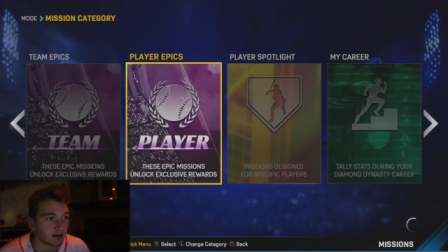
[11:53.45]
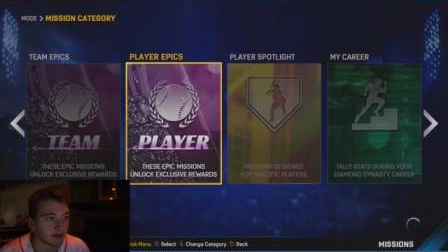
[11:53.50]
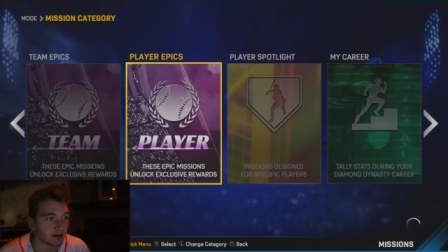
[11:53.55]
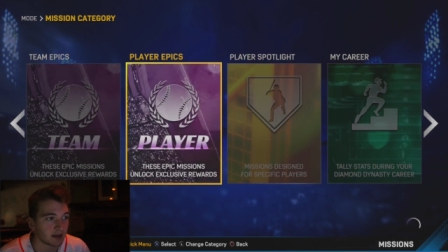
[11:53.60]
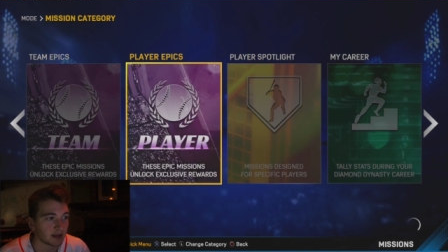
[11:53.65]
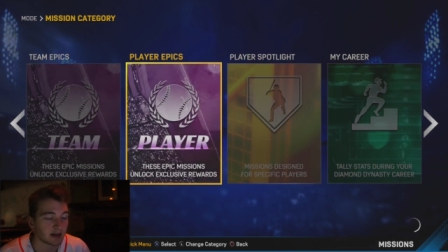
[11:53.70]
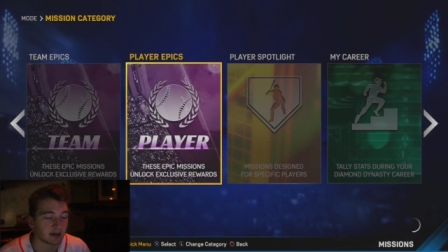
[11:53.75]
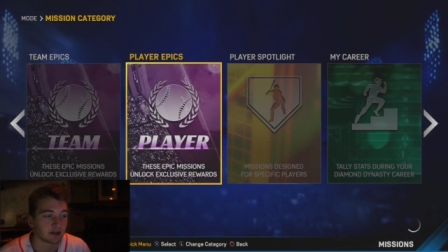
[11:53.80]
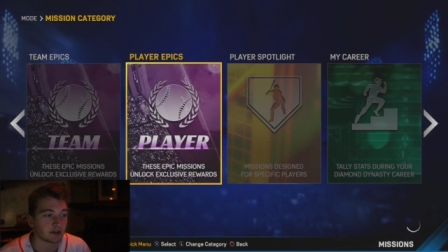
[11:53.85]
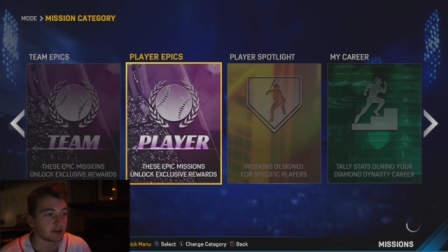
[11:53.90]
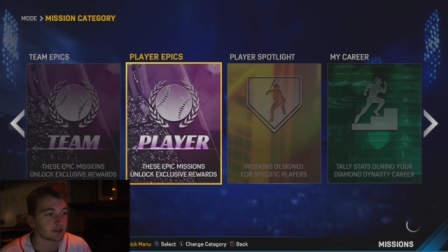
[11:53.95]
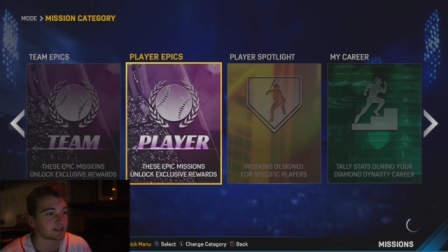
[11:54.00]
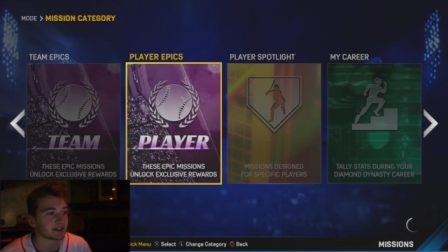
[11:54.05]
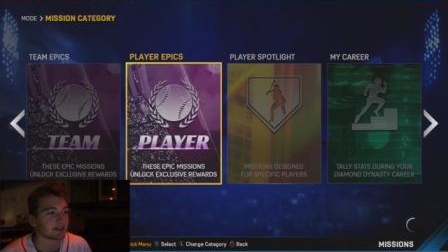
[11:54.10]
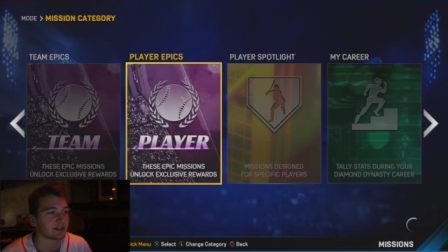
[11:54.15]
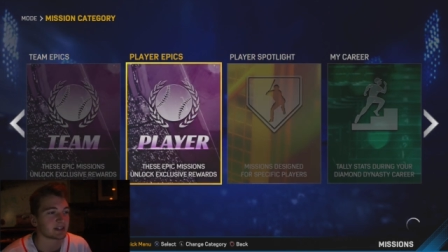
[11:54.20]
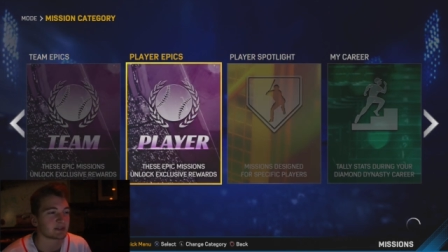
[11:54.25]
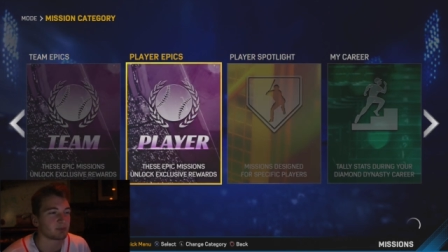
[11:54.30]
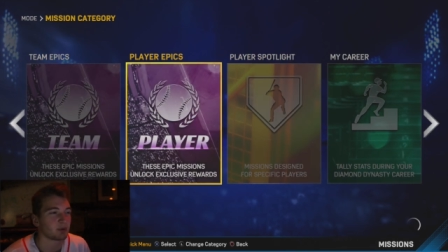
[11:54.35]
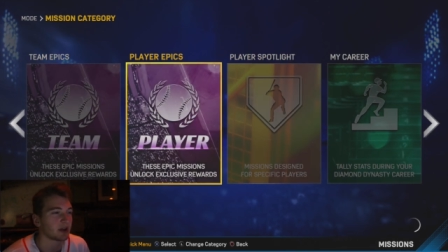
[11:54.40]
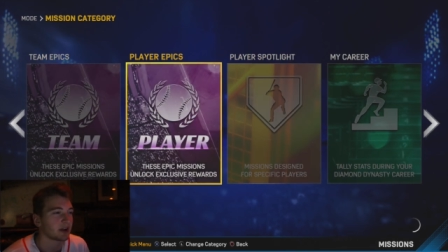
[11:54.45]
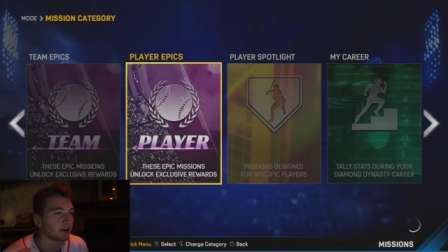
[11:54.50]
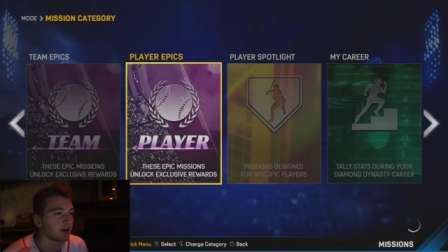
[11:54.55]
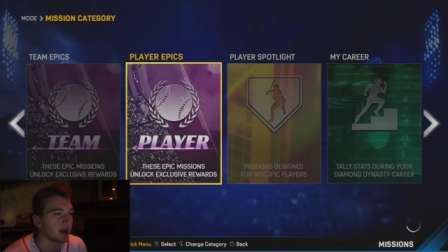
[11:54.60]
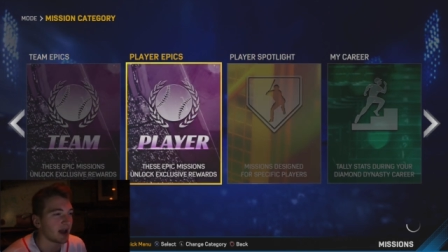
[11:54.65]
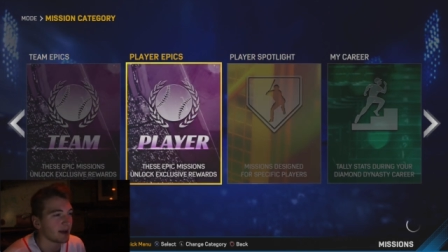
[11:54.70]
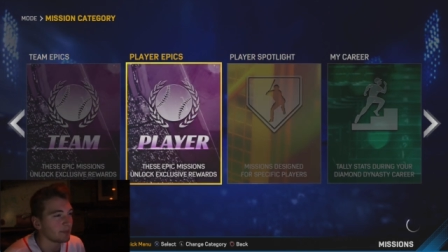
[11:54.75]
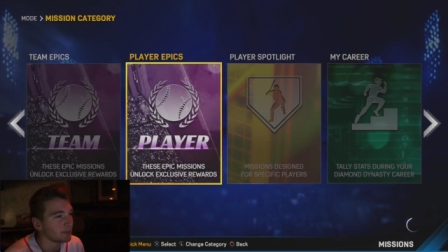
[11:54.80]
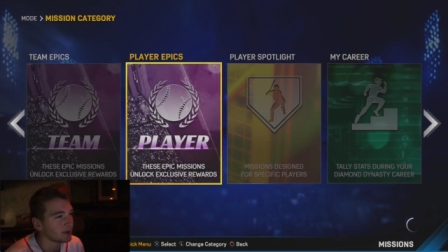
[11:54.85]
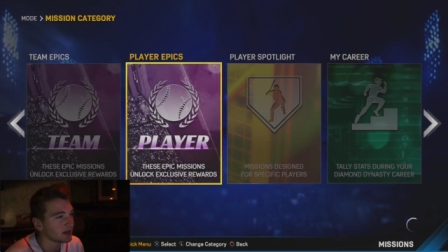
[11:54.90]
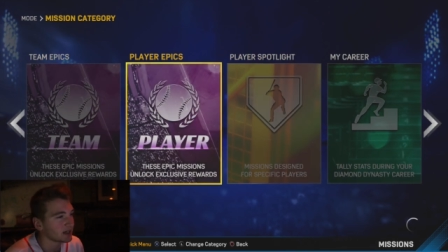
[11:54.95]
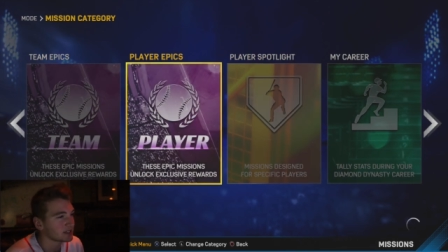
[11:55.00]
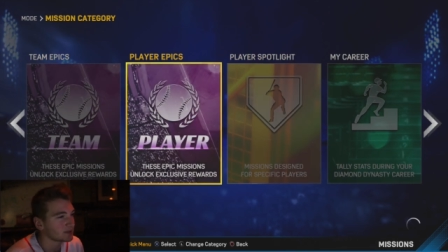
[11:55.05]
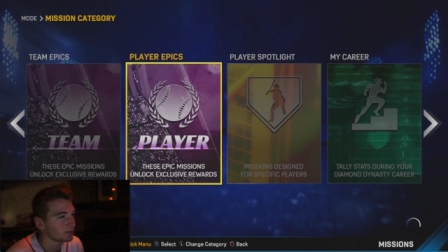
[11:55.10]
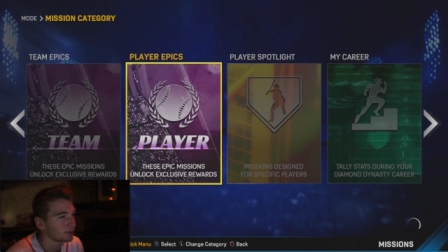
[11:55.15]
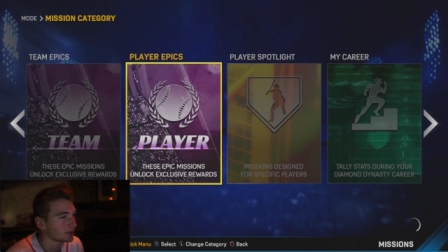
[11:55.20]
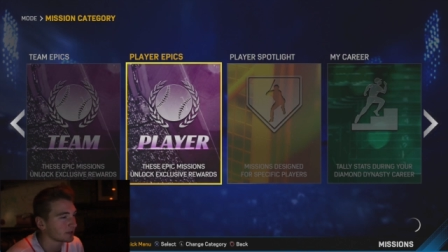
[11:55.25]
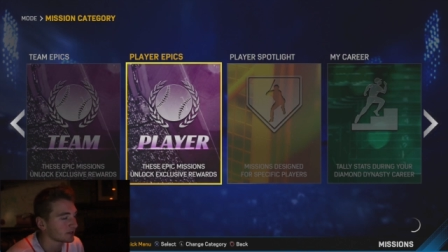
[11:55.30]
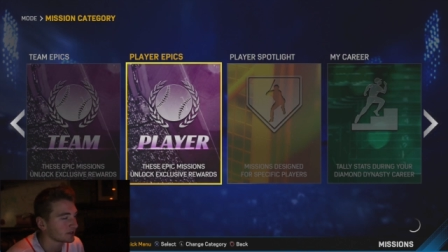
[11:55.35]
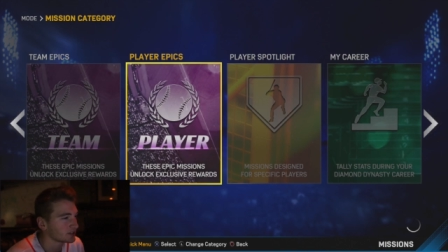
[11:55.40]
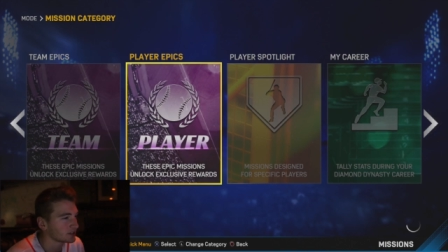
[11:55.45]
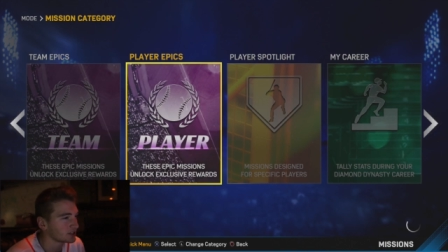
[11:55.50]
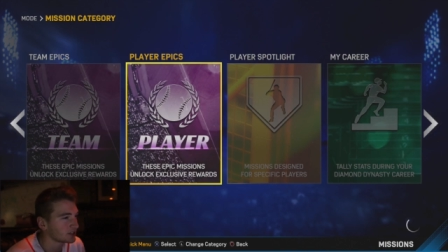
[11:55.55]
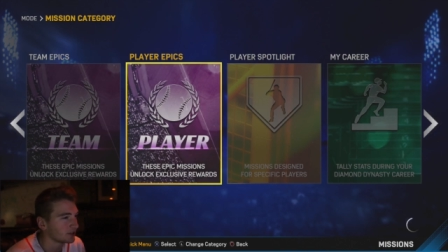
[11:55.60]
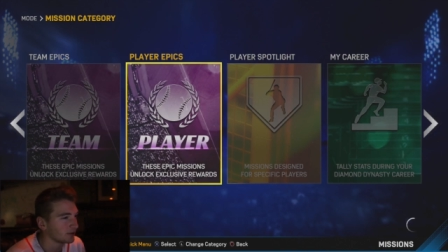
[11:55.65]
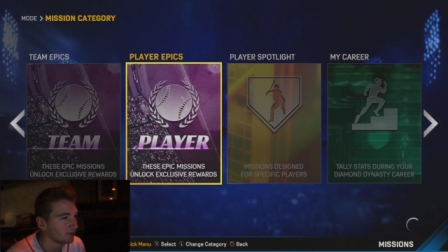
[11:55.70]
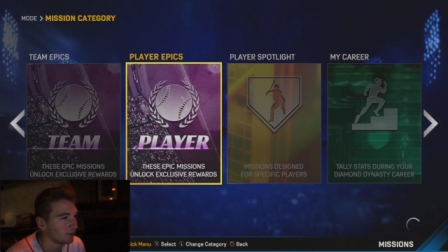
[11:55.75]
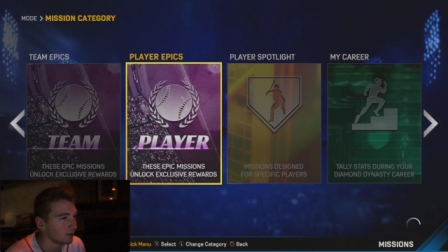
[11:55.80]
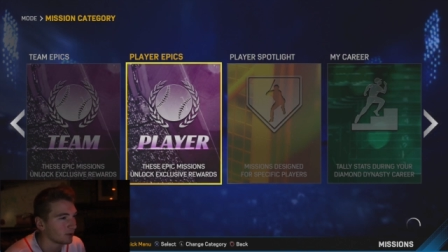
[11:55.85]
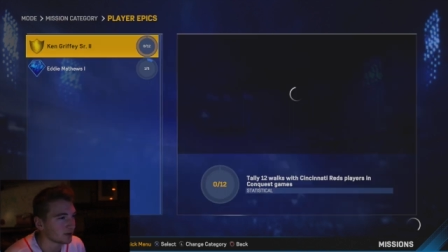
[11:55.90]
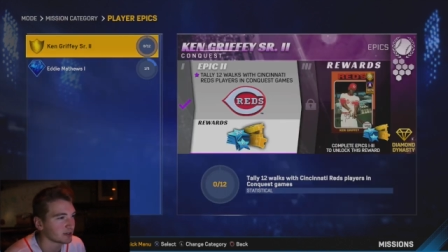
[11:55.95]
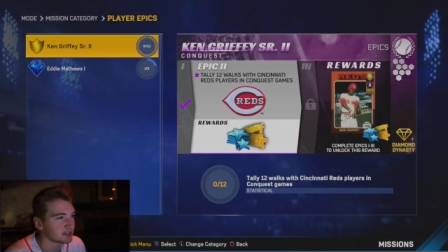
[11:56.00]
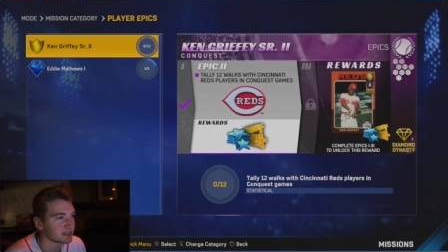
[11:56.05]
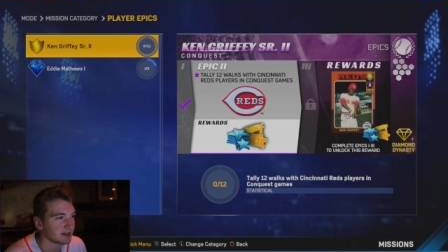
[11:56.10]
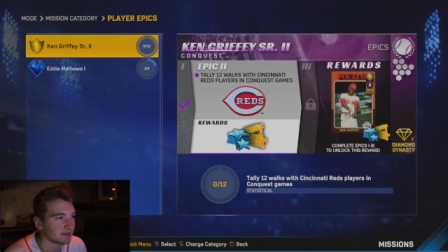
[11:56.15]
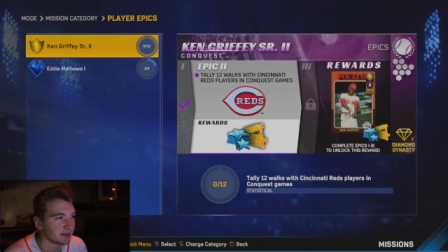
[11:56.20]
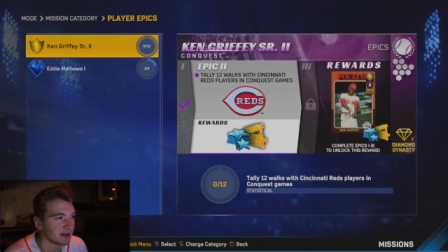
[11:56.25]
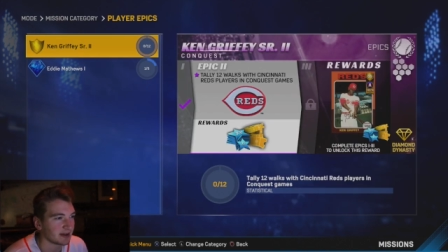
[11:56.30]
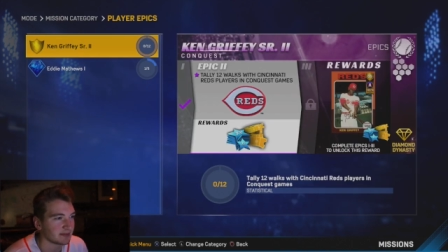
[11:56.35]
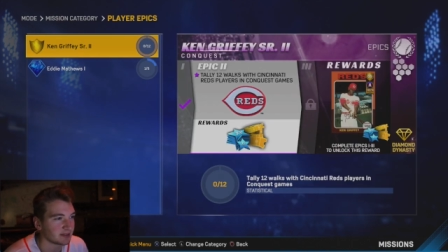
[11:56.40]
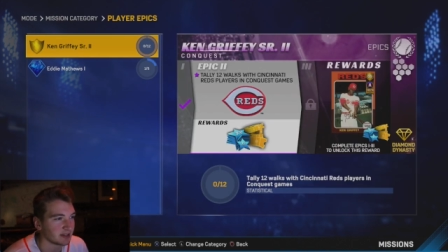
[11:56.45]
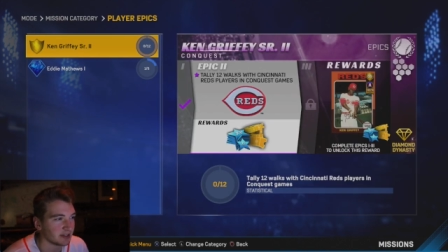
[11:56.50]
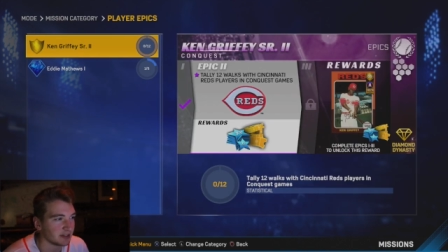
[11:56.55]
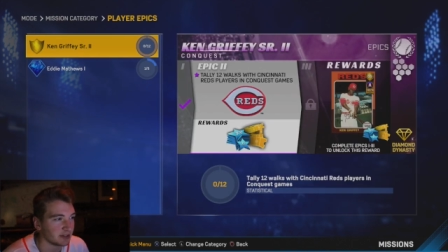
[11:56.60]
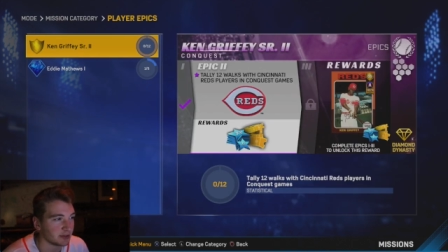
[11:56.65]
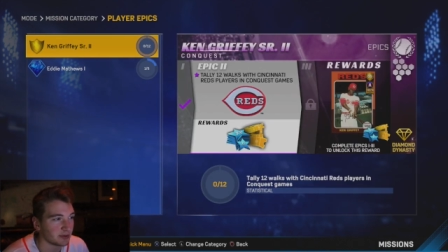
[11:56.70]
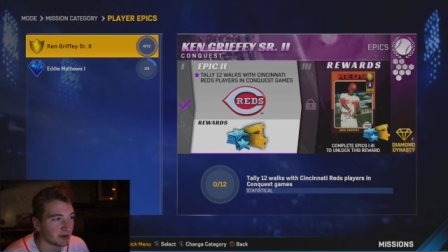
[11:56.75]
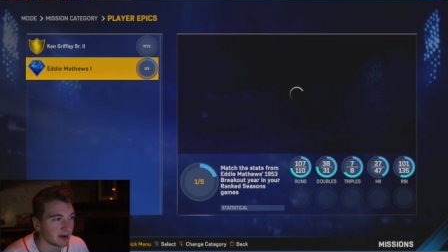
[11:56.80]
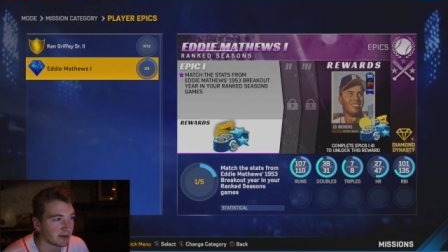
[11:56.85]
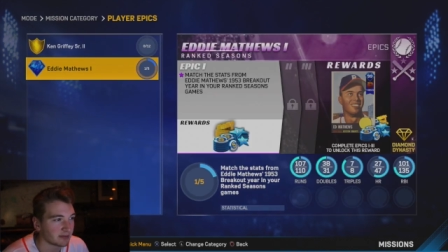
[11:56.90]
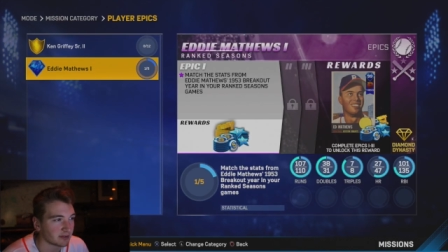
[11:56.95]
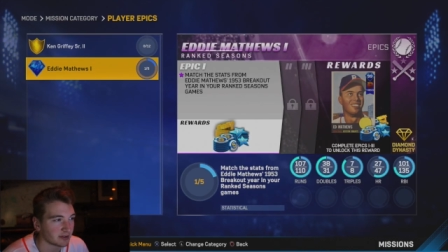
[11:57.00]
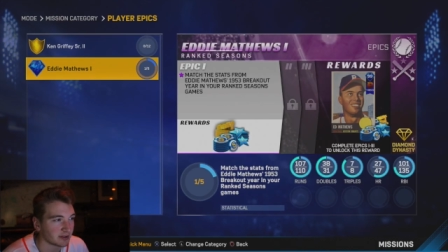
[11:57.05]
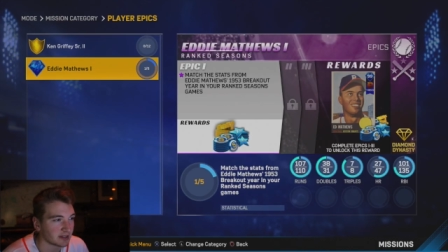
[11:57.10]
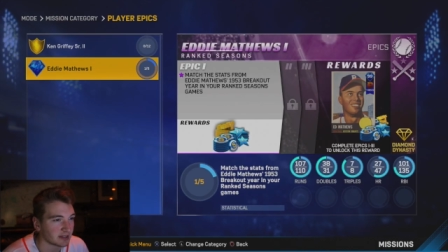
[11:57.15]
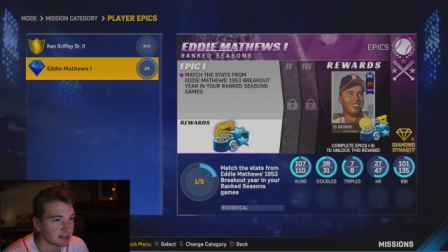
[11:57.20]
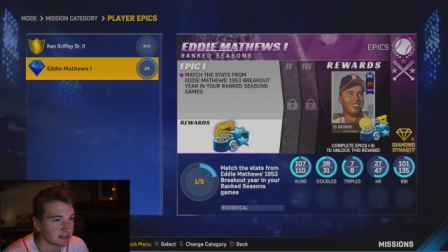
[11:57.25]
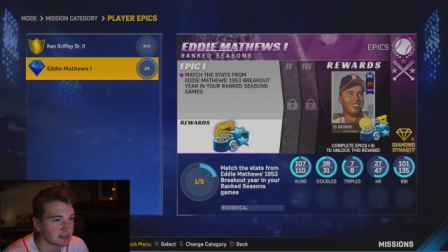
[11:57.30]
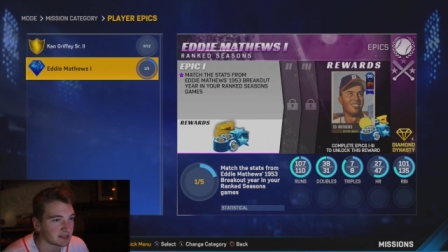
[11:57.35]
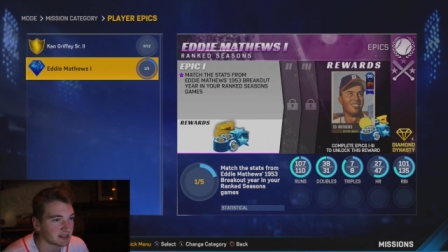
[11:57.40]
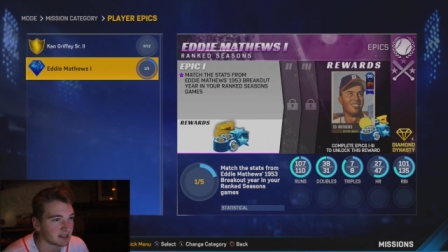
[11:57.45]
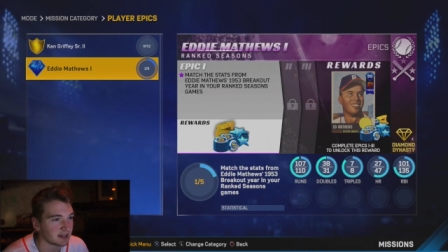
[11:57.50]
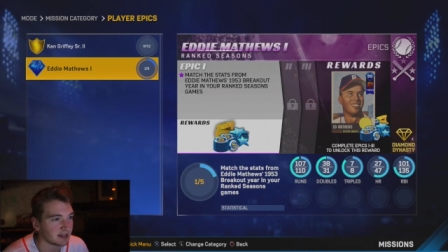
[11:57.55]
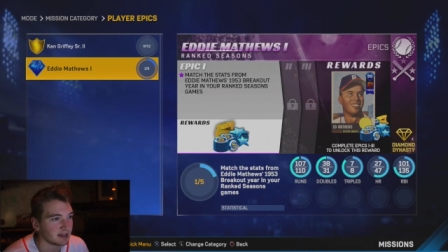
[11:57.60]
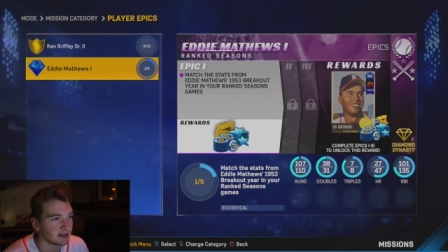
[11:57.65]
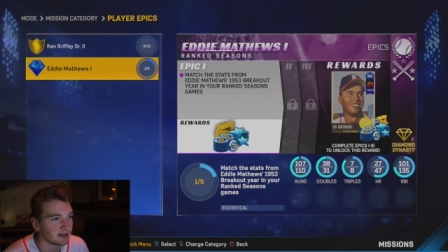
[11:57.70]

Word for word: I'm getting close on this player epics, but there's still more stuff I have to do after this.